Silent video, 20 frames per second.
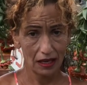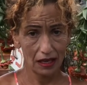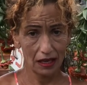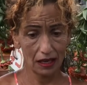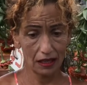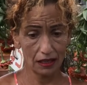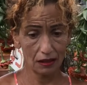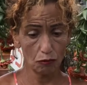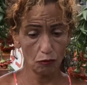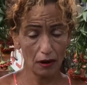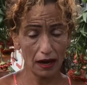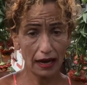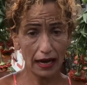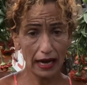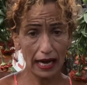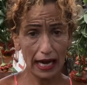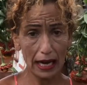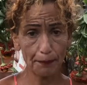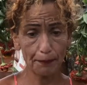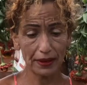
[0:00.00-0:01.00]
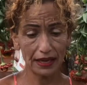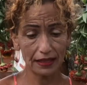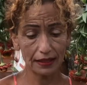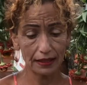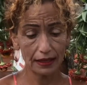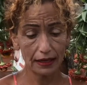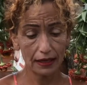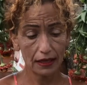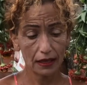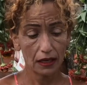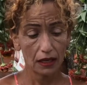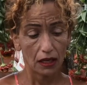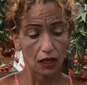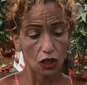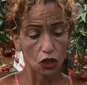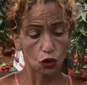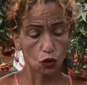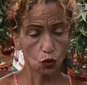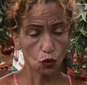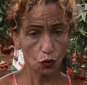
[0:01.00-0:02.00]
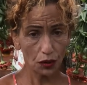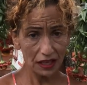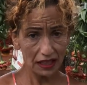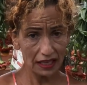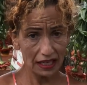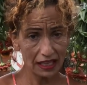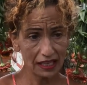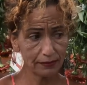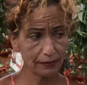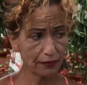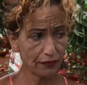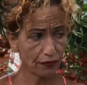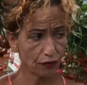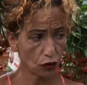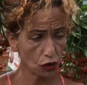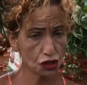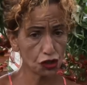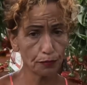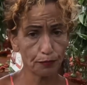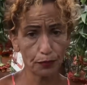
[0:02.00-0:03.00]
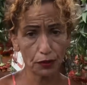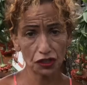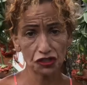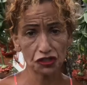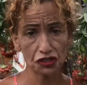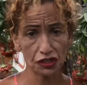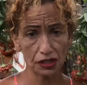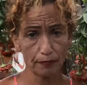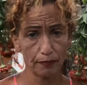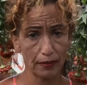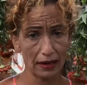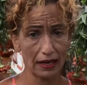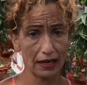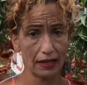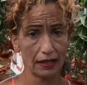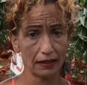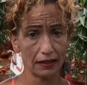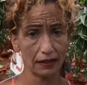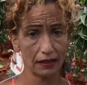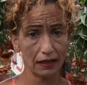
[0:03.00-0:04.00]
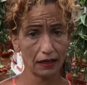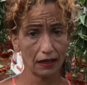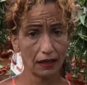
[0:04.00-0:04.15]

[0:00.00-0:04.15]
And what happened, 3 days before she purchased the plant,